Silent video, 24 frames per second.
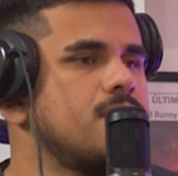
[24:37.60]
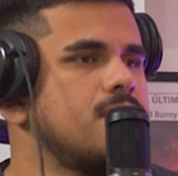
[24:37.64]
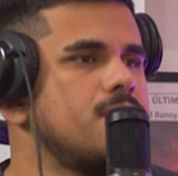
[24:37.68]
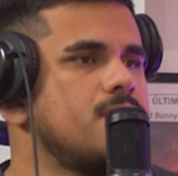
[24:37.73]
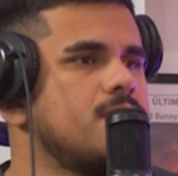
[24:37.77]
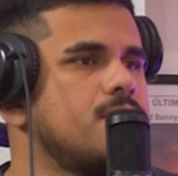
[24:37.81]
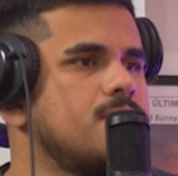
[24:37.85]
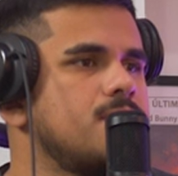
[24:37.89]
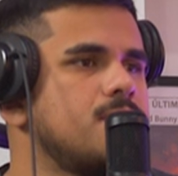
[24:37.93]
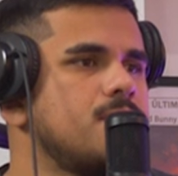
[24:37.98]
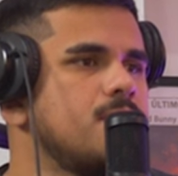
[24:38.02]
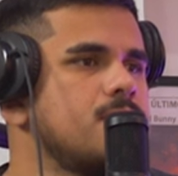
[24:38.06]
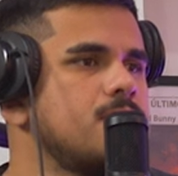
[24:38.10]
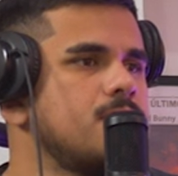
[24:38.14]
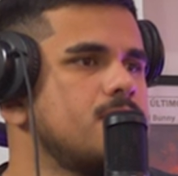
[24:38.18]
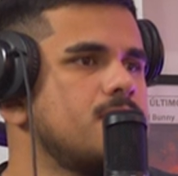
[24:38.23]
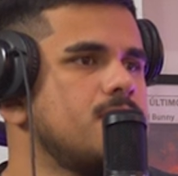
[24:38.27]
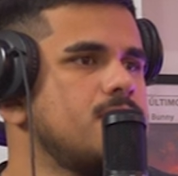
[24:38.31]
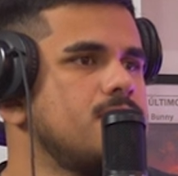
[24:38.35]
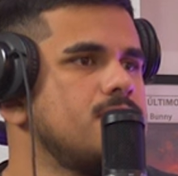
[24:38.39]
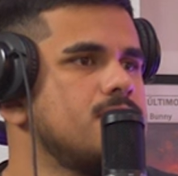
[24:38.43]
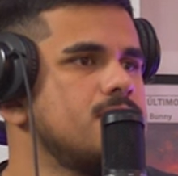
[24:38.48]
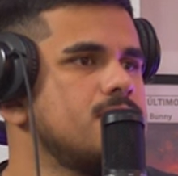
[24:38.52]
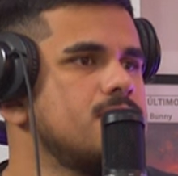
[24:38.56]
deal on one,
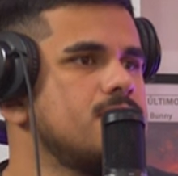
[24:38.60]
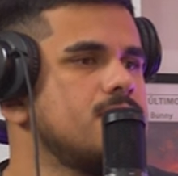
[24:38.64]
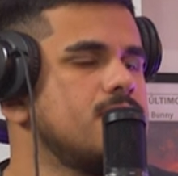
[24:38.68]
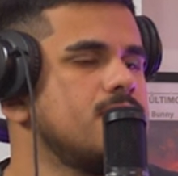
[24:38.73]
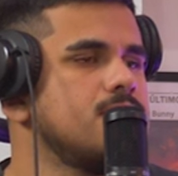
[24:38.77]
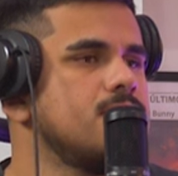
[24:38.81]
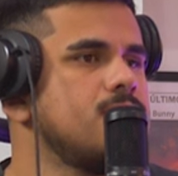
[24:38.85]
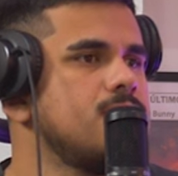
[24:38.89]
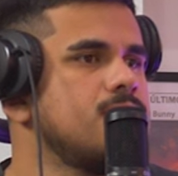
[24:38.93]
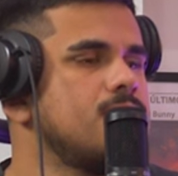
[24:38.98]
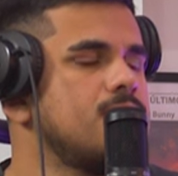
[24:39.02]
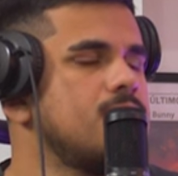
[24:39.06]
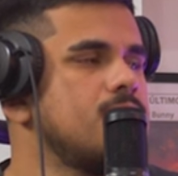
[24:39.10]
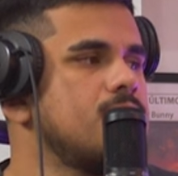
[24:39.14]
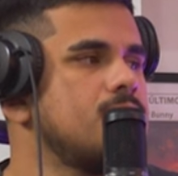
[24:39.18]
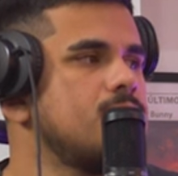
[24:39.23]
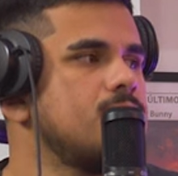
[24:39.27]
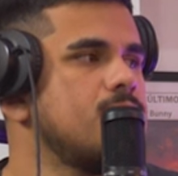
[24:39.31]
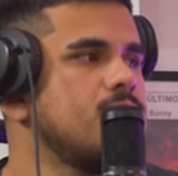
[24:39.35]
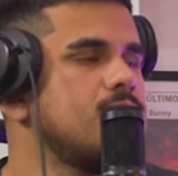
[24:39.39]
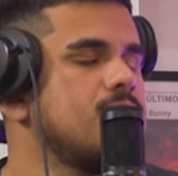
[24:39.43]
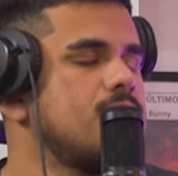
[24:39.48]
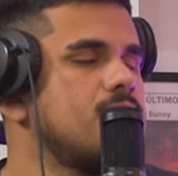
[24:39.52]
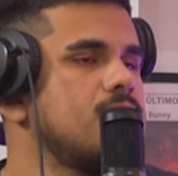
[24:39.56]
but you just like you said,
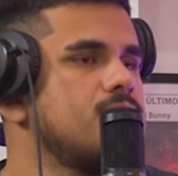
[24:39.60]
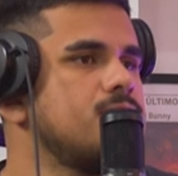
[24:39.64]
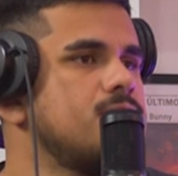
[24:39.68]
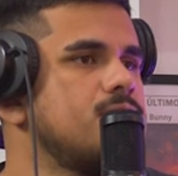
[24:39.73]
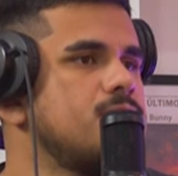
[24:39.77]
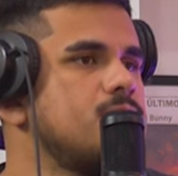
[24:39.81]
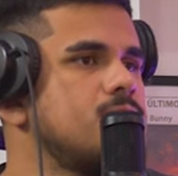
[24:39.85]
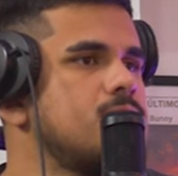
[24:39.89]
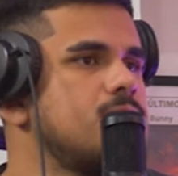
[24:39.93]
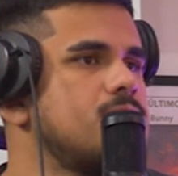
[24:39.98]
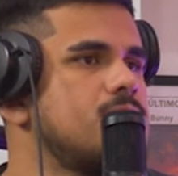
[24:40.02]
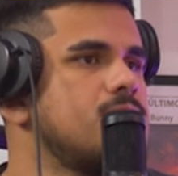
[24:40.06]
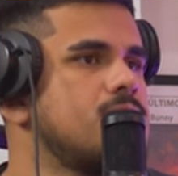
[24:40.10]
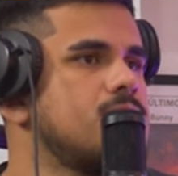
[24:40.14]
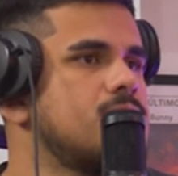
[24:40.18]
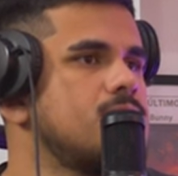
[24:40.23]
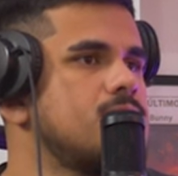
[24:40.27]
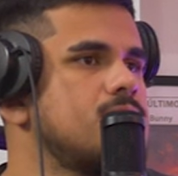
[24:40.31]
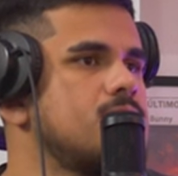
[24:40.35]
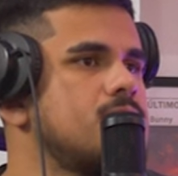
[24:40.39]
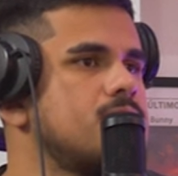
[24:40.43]
where the hell do you put it?